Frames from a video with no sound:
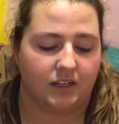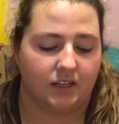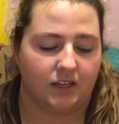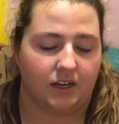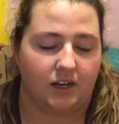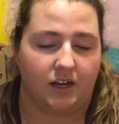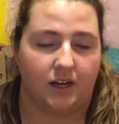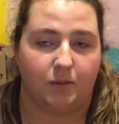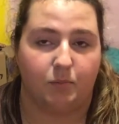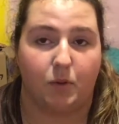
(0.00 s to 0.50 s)

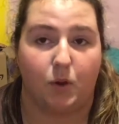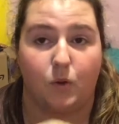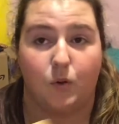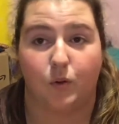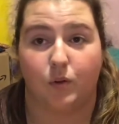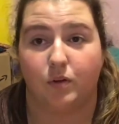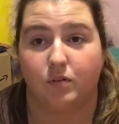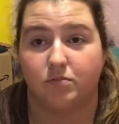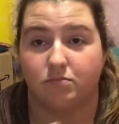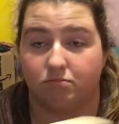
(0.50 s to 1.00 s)
um,
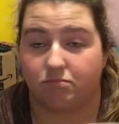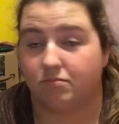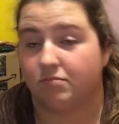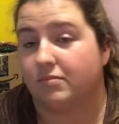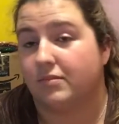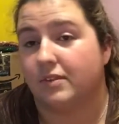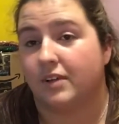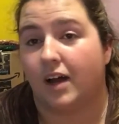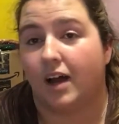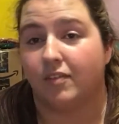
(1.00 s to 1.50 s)

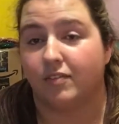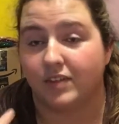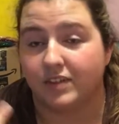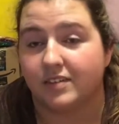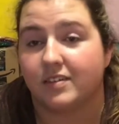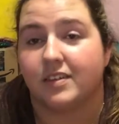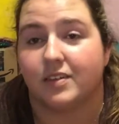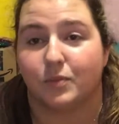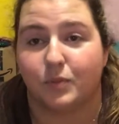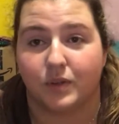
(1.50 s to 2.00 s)

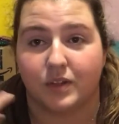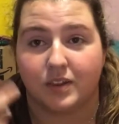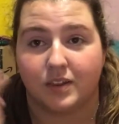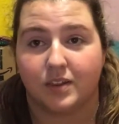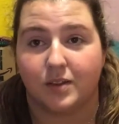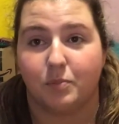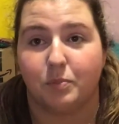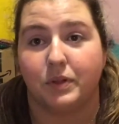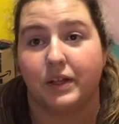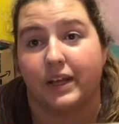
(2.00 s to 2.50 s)
obviously with
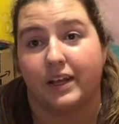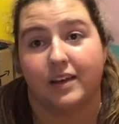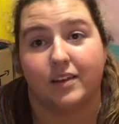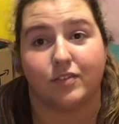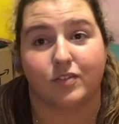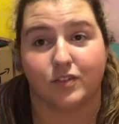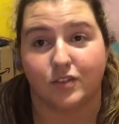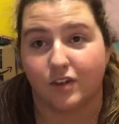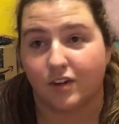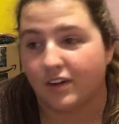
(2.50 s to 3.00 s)
the plan of
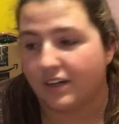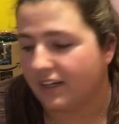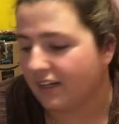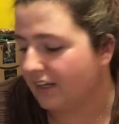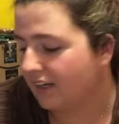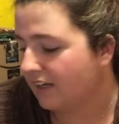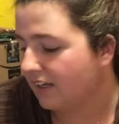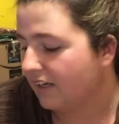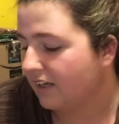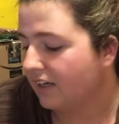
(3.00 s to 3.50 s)
starting
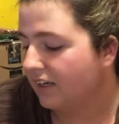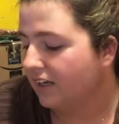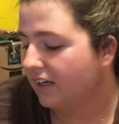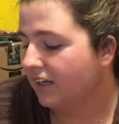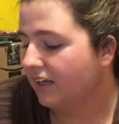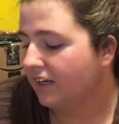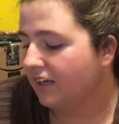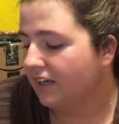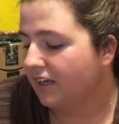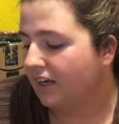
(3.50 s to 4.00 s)
it.
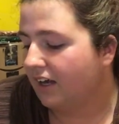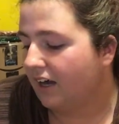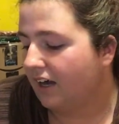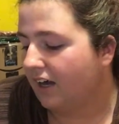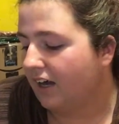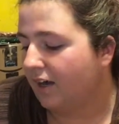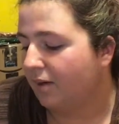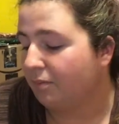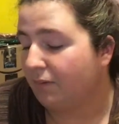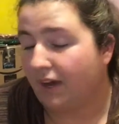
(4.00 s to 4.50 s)

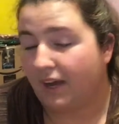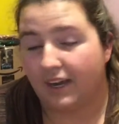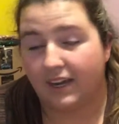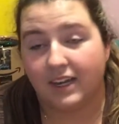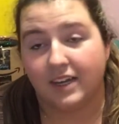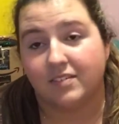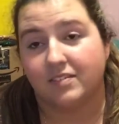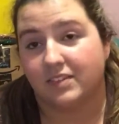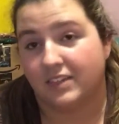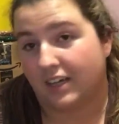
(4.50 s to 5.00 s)
Um, I
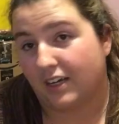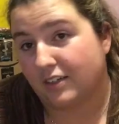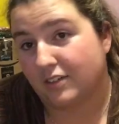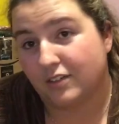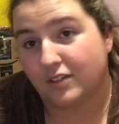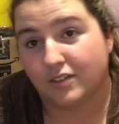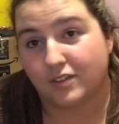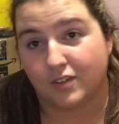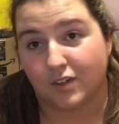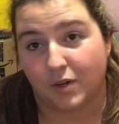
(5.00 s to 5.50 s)
have yet
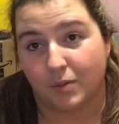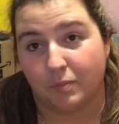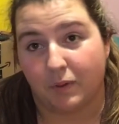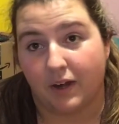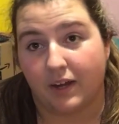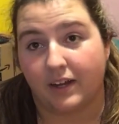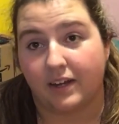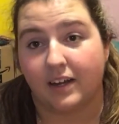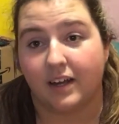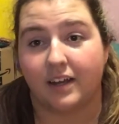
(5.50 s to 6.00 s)
to start
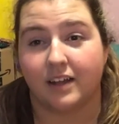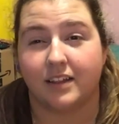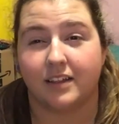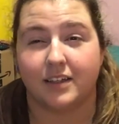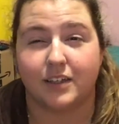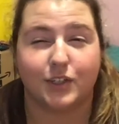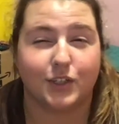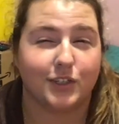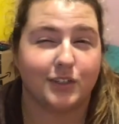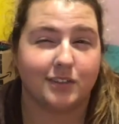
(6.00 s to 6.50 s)
mine. I
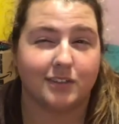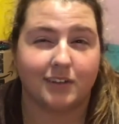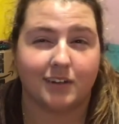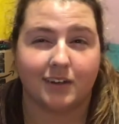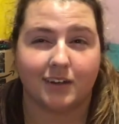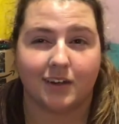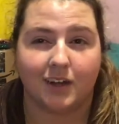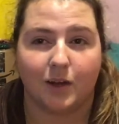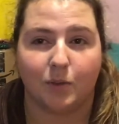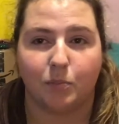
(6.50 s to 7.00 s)
think she's done a
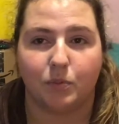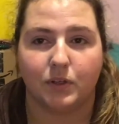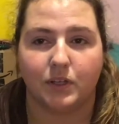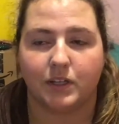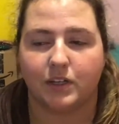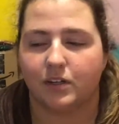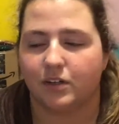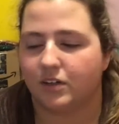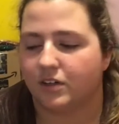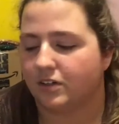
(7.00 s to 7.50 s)
couple
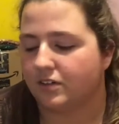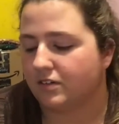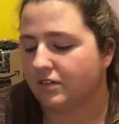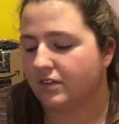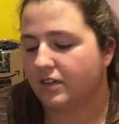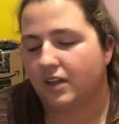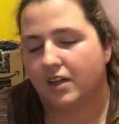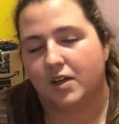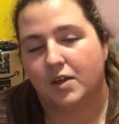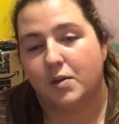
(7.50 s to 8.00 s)
in hers,
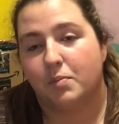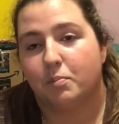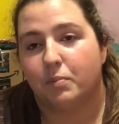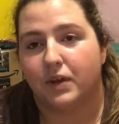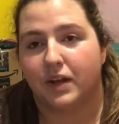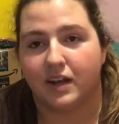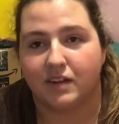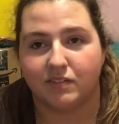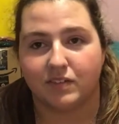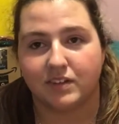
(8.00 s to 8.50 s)
but
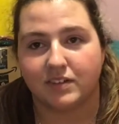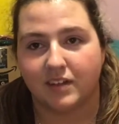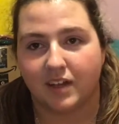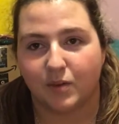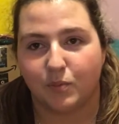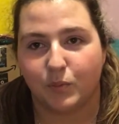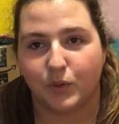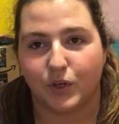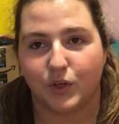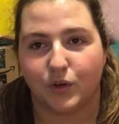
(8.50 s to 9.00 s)
every
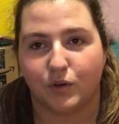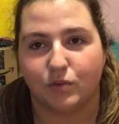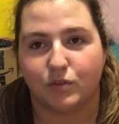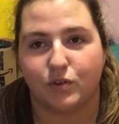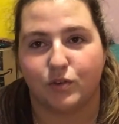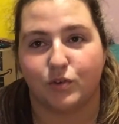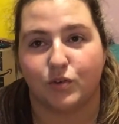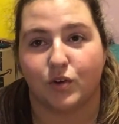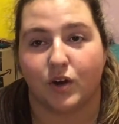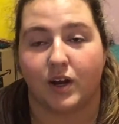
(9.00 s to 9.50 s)
time we go
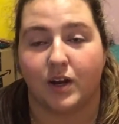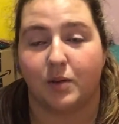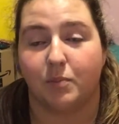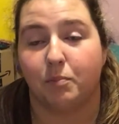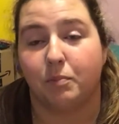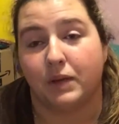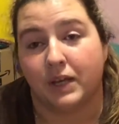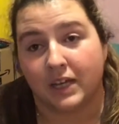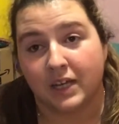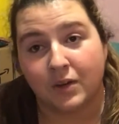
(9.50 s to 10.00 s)
to try and
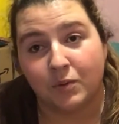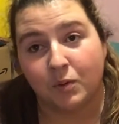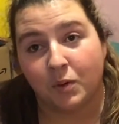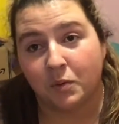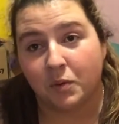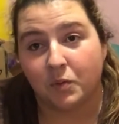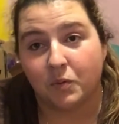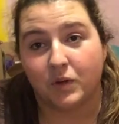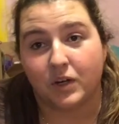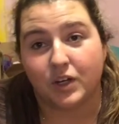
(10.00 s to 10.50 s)
pick what
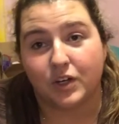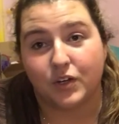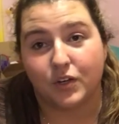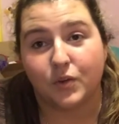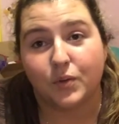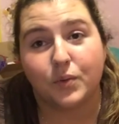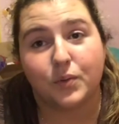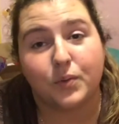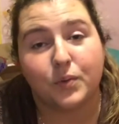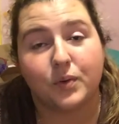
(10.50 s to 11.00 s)
we want to
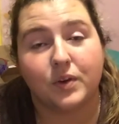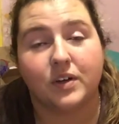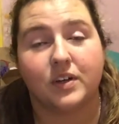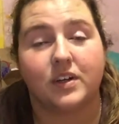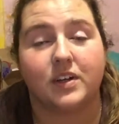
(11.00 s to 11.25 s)
do,